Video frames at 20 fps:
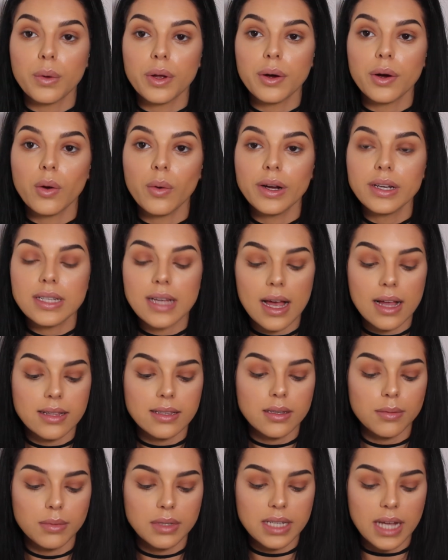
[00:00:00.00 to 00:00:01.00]
we are going to add
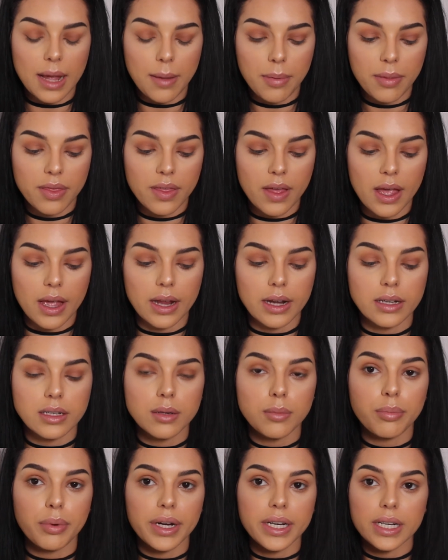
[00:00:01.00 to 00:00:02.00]
some depth and
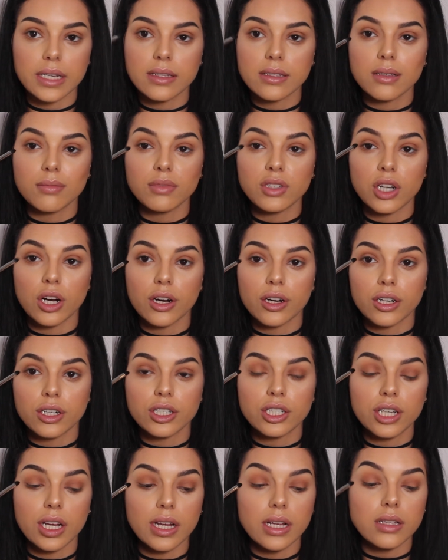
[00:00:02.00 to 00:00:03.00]
bring in some darker
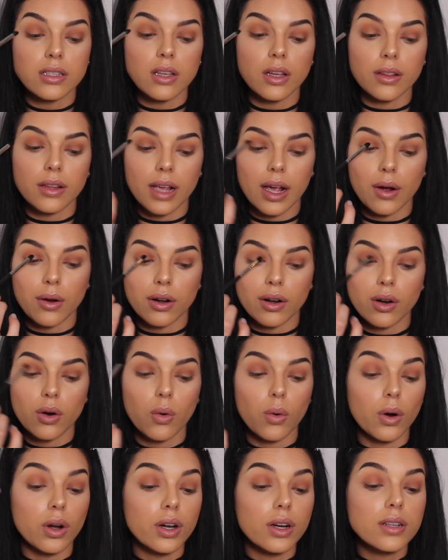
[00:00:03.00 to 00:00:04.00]
shades on the outer
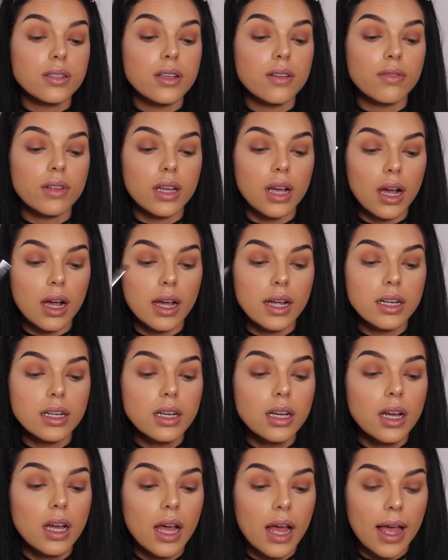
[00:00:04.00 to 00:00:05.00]
corners of the eye,
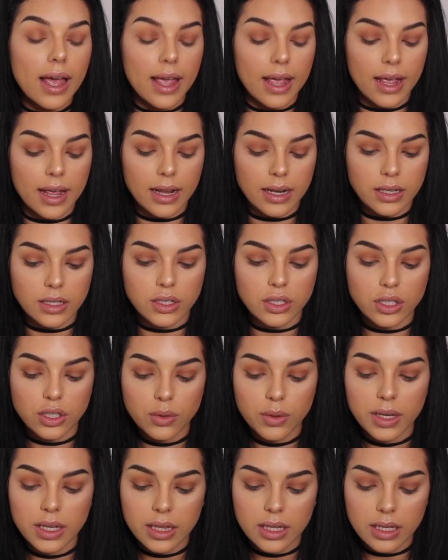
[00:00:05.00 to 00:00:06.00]
and
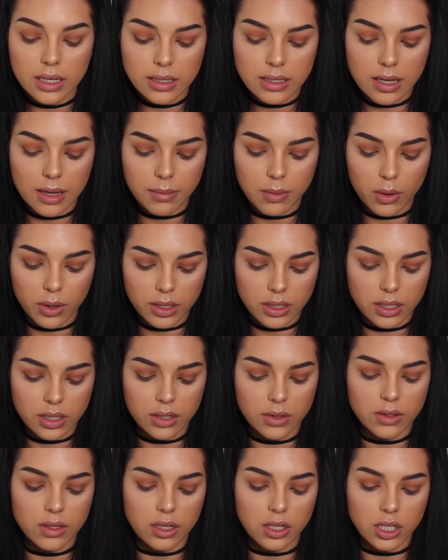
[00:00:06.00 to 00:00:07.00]
doing this I'm going to
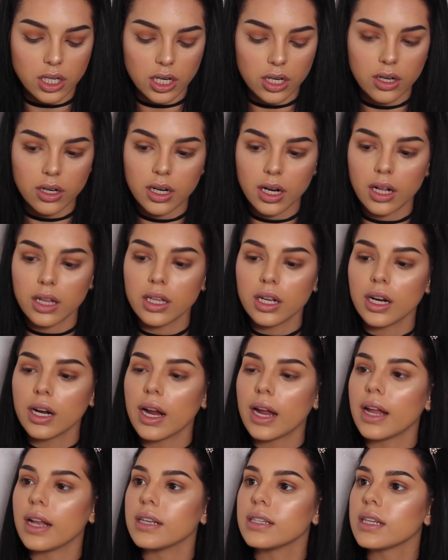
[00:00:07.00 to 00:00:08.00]
use a darker color
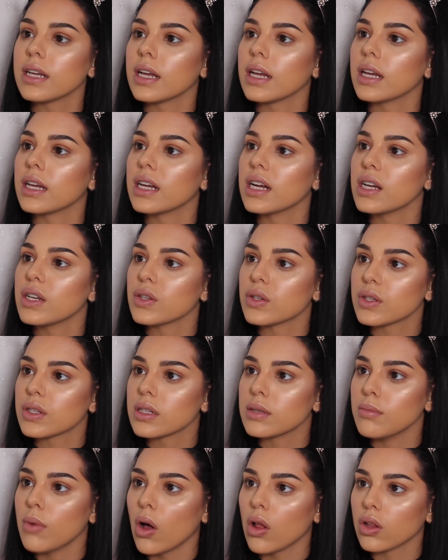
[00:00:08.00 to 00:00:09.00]
and a
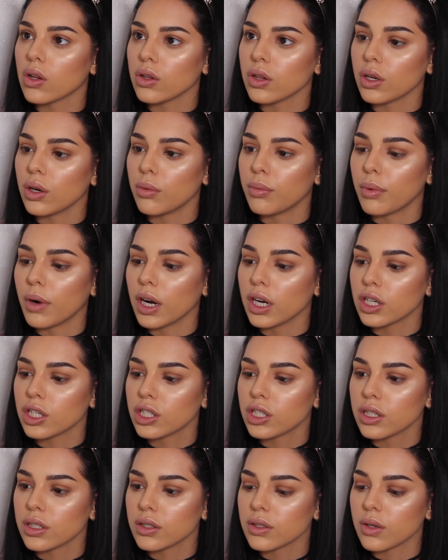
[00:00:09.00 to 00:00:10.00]
smaller little
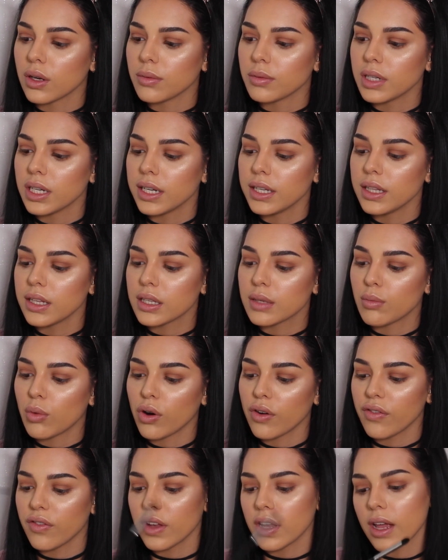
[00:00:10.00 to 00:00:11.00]
brush. So I'm taking this
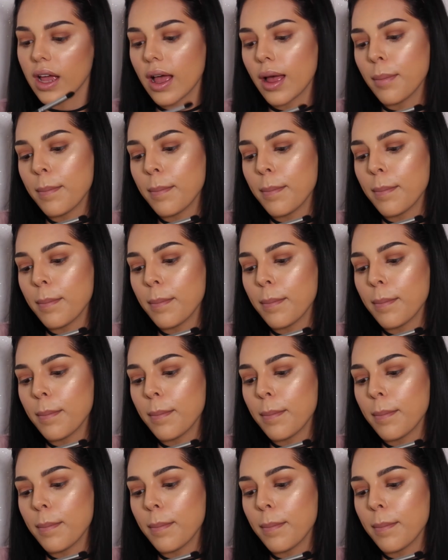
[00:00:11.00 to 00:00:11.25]
Morphe